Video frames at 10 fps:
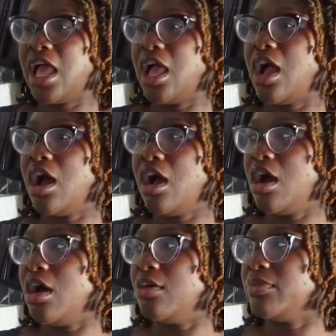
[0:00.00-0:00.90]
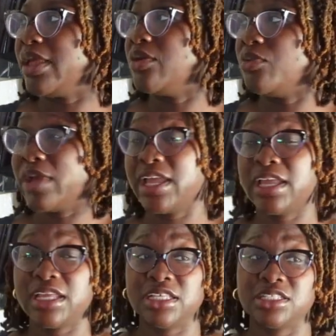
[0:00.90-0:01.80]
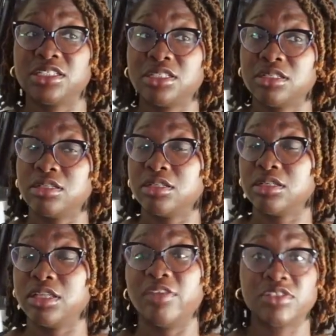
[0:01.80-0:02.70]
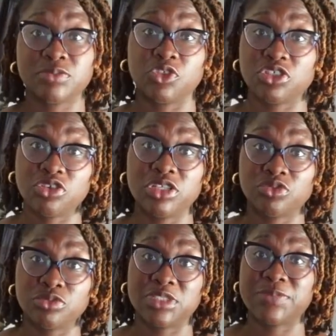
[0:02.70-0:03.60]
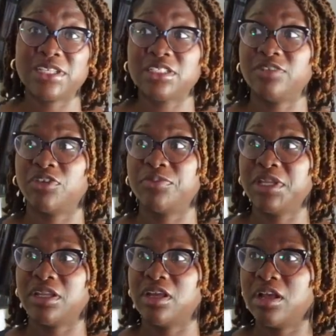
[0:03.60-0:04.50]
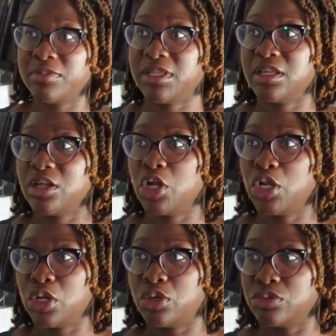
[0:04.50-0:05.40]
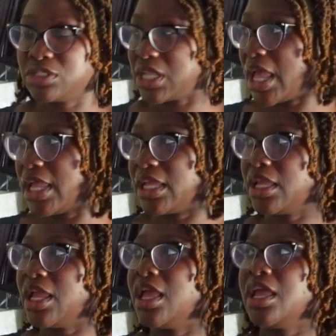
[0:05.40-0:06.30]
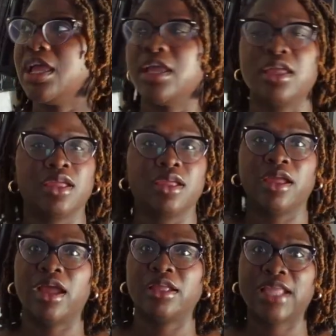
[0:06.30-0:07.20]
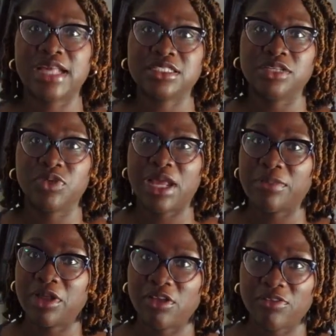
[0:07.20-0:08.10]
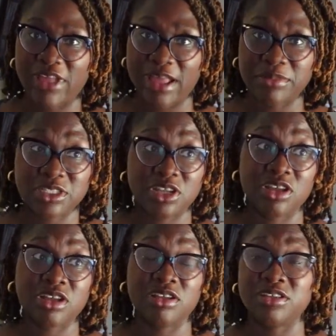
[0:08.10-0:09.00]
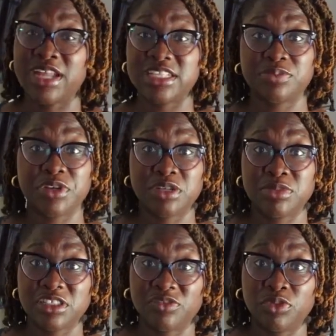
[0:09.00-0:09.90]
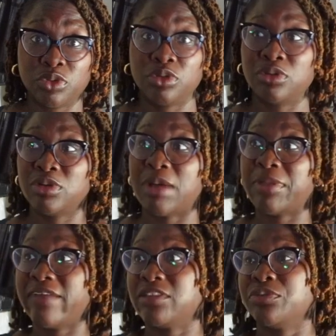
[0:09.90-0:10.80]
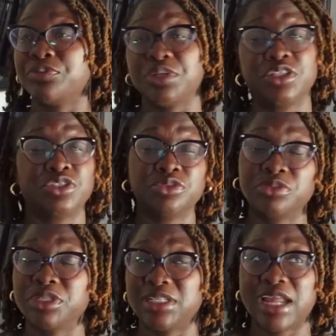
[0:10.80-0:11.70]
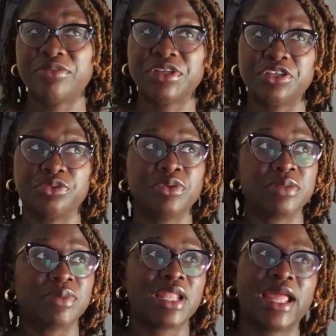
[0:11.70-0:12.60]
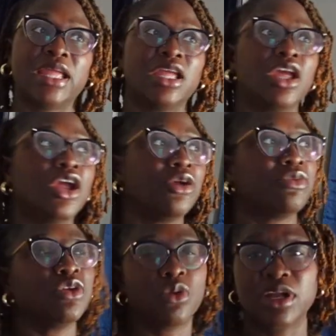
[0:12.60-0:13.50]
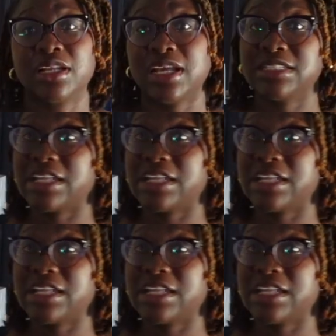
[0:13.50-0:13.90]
and ways to give us more storage room, especially for me and the hubby clothes. Like, y'all seen what I bought off Amazon? That's pretty much full. I'm gonna have to redo it. Not redo it, but like, reorganize